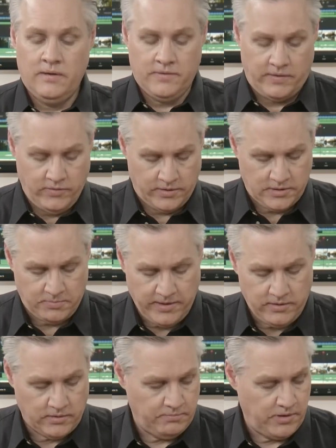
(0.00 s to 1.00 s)
They've got a
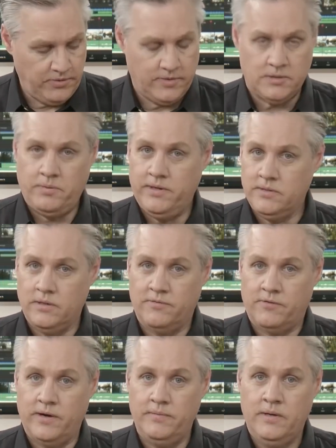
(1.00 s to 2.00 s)
speaker on, both got speakers on the
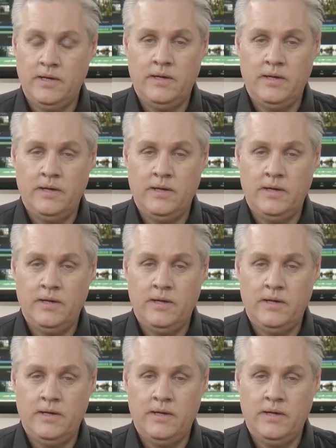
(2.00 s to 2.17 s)
front.